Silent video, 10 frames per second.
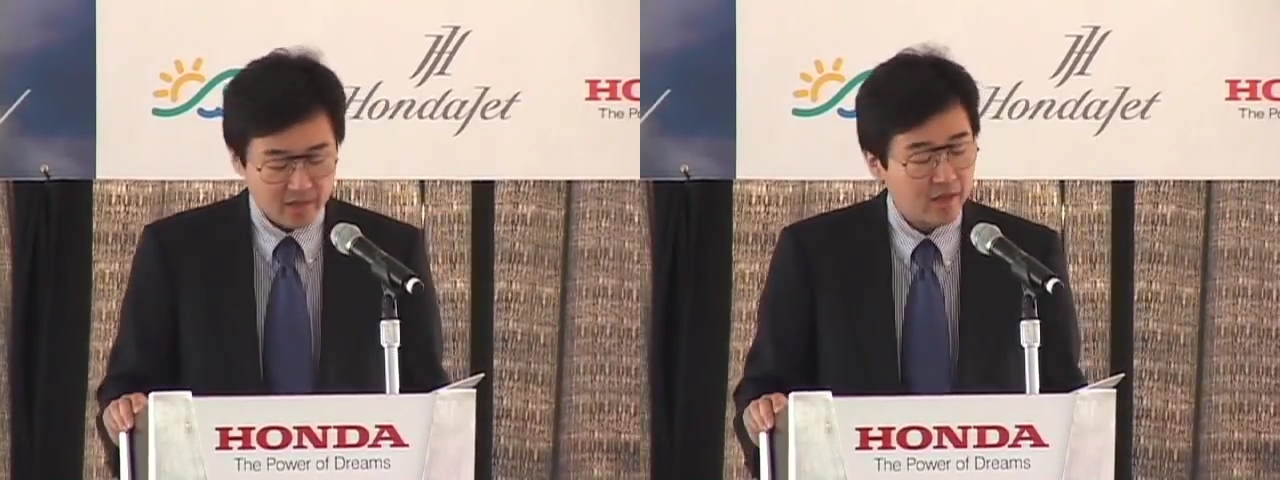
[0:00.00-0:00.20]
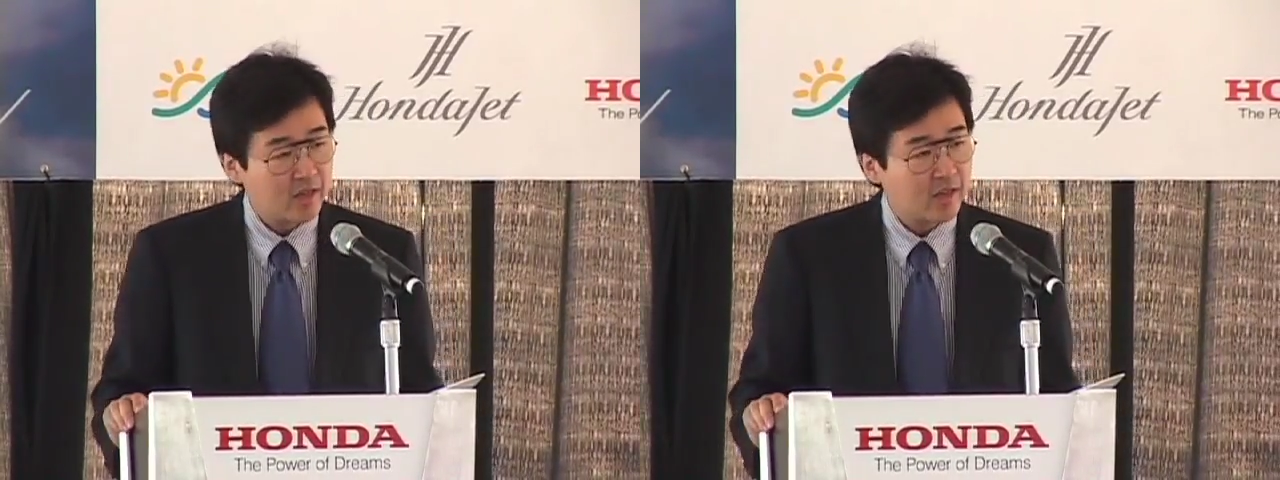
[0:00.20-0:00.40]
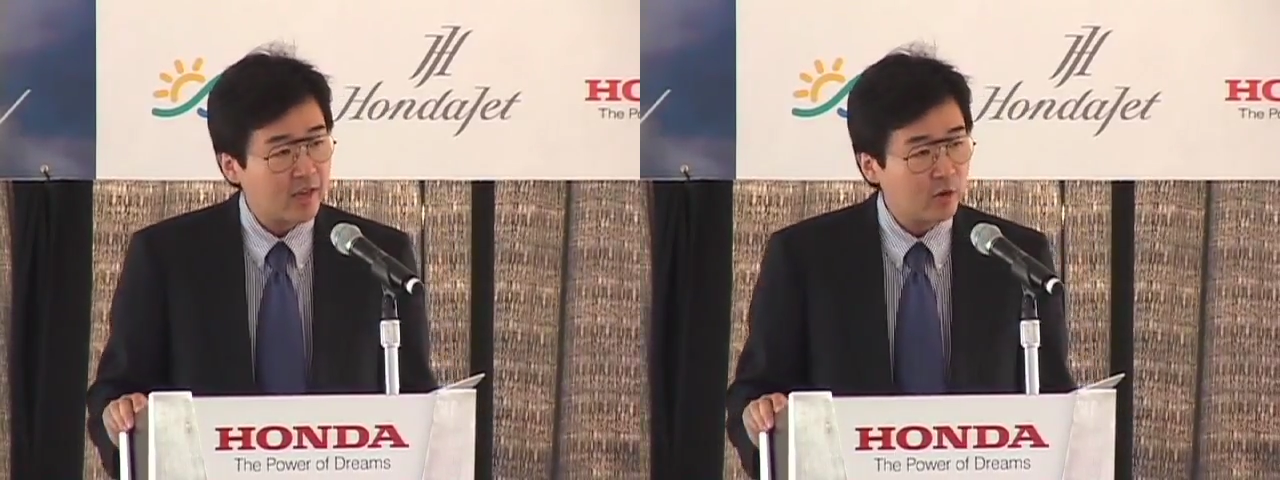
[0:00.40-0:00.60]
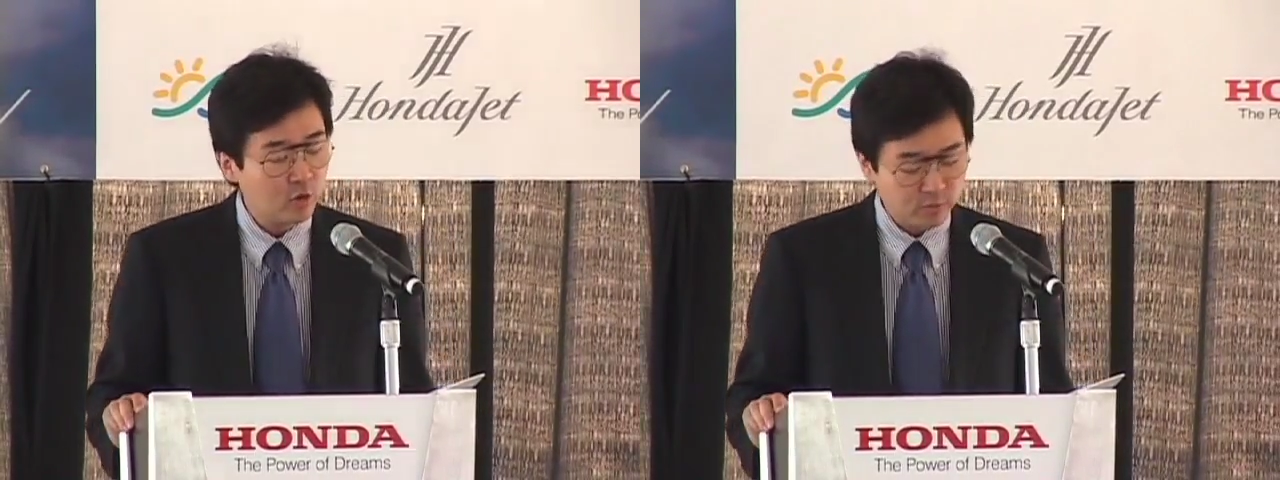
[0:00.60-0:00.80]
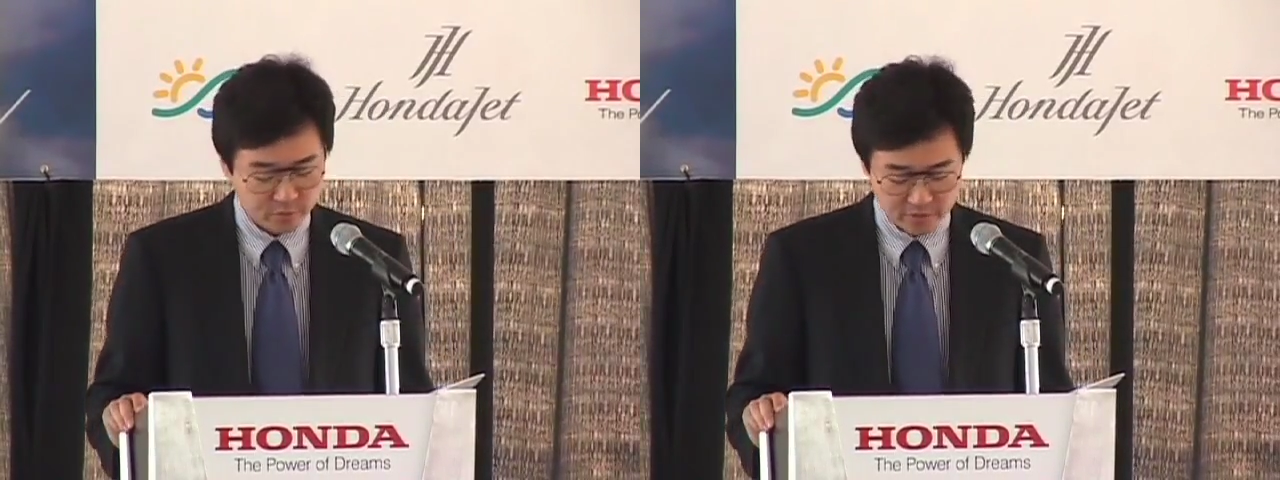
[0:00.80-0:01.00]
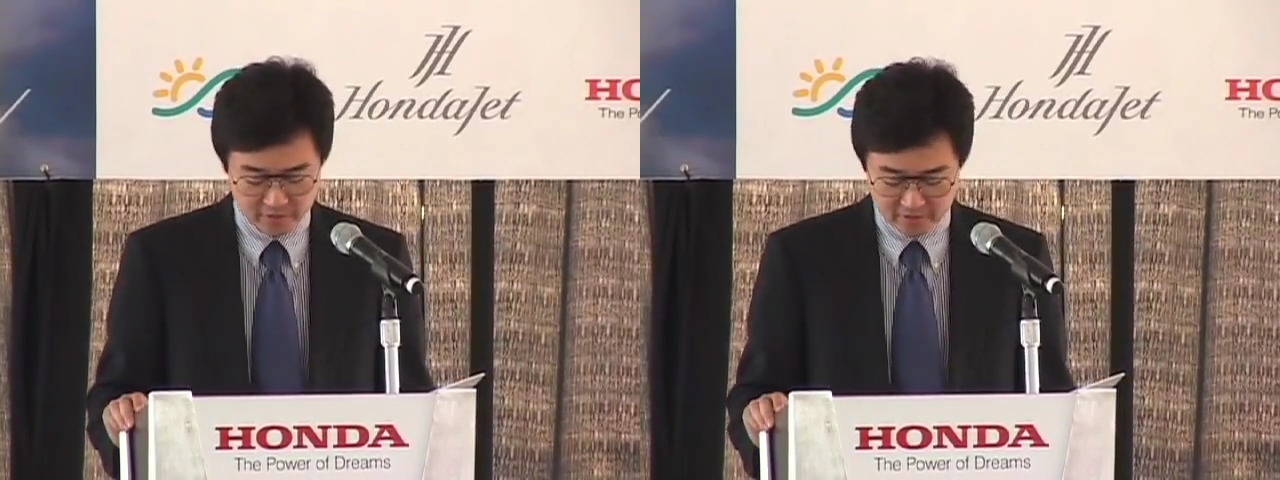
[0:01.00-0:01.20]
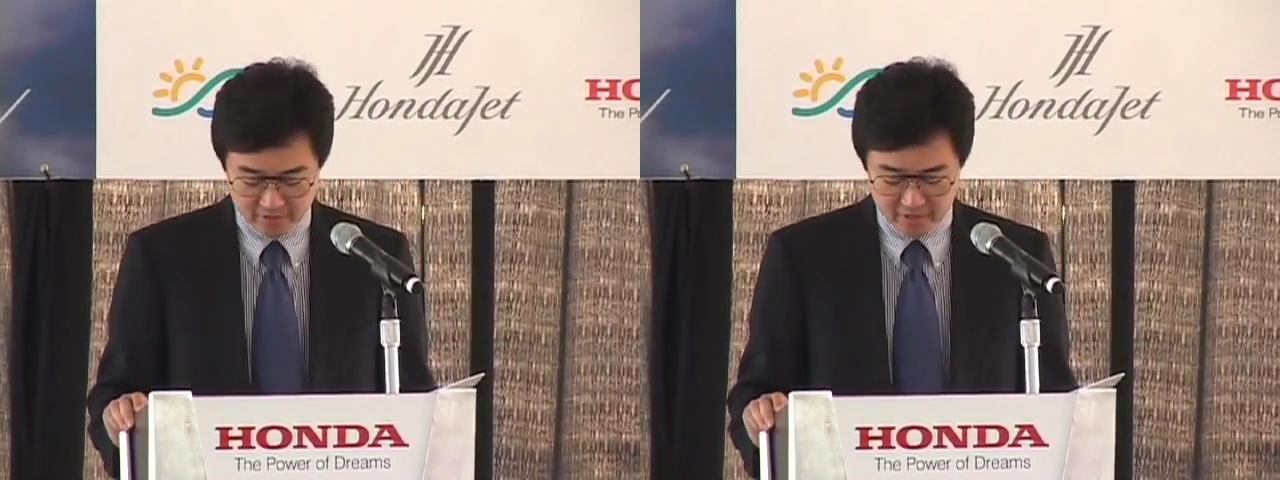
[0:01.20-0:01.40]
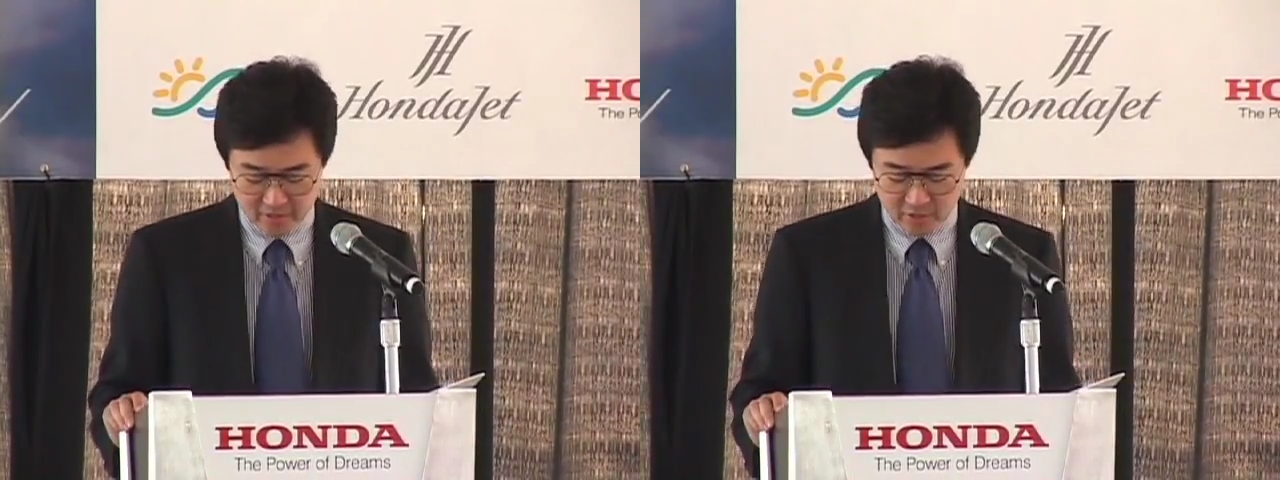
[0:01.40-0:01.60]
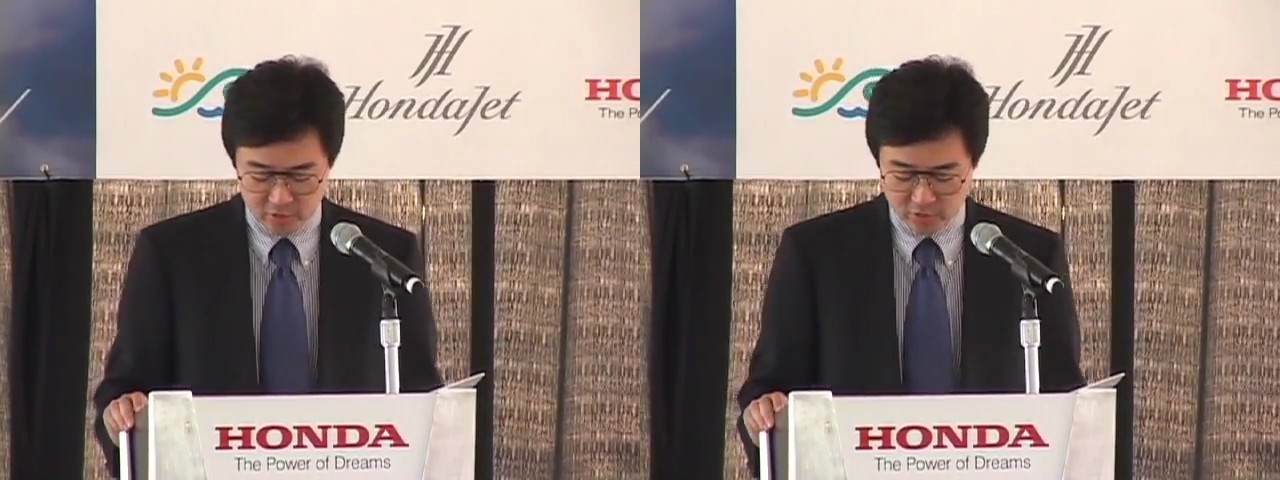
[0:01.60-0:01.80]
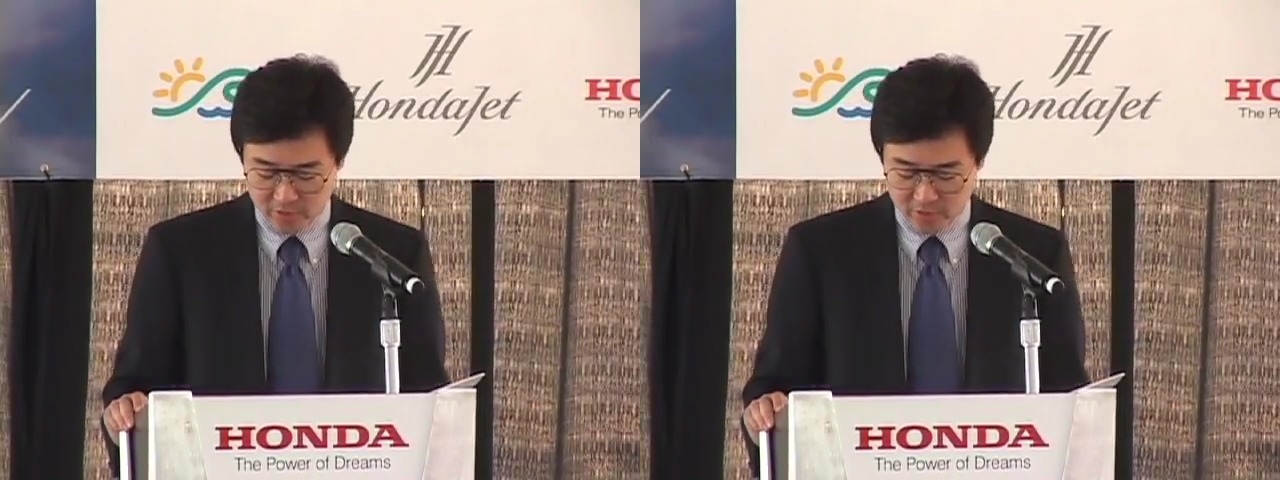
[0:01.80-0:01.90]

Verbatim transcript: I hope you